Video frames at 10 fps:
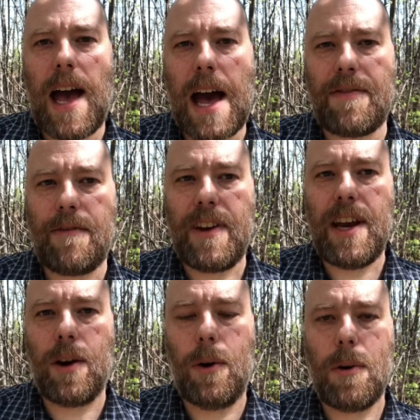have a
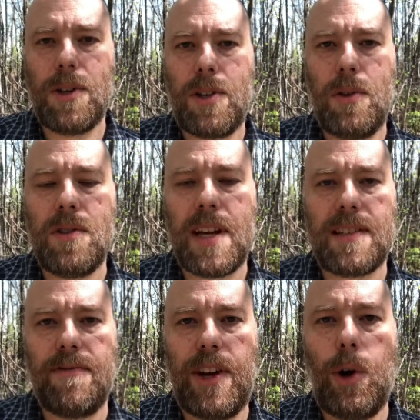video or two, take
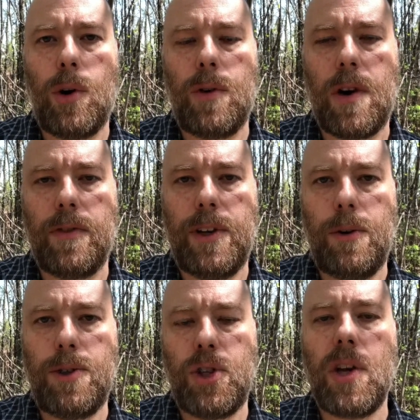some video of
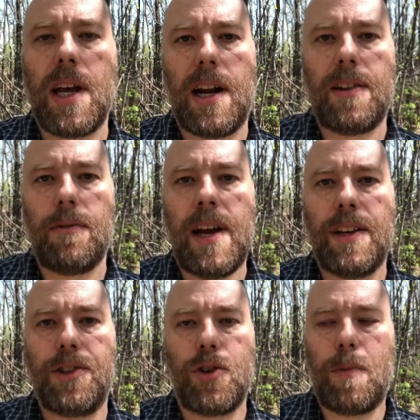you shooting it at the
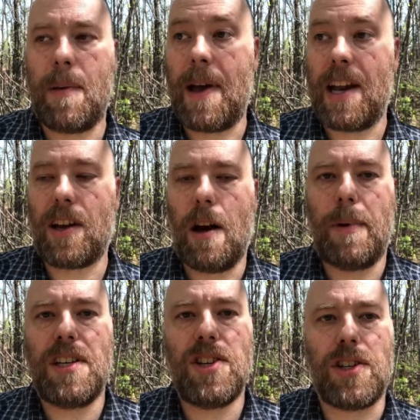range, or maybe at a
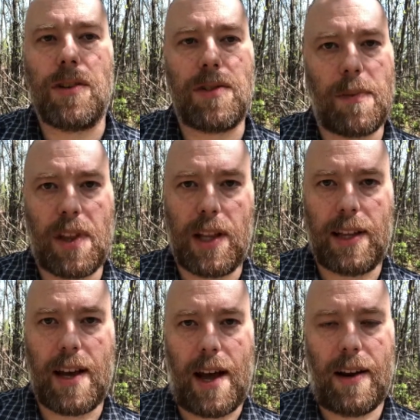competition or something
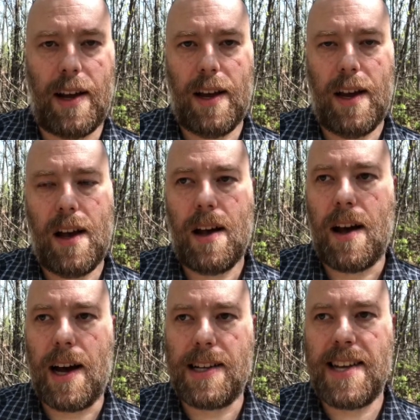like
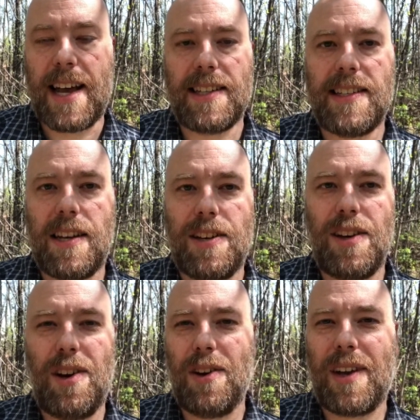that. Text it
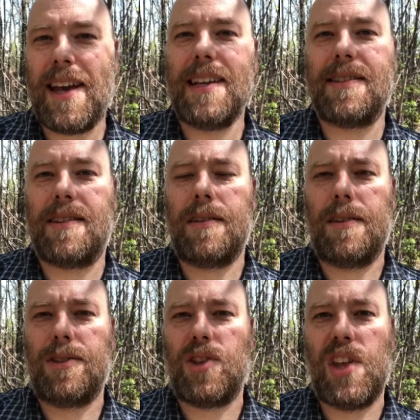to your kids
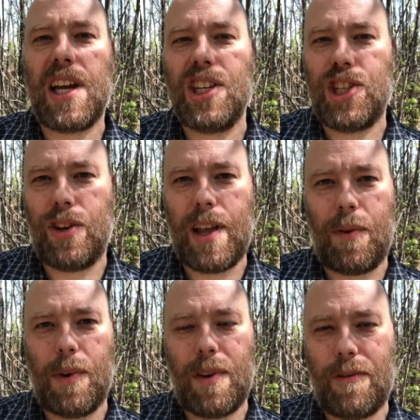so they can share
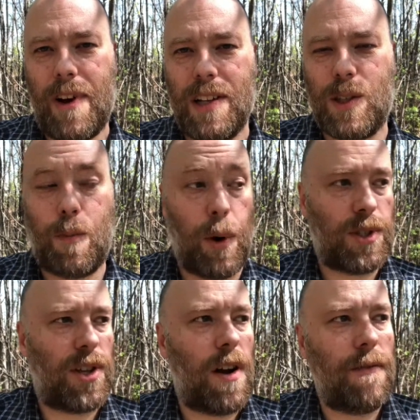that with their friends.
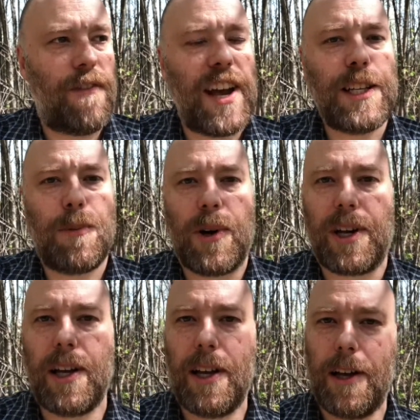Post it on Facebook.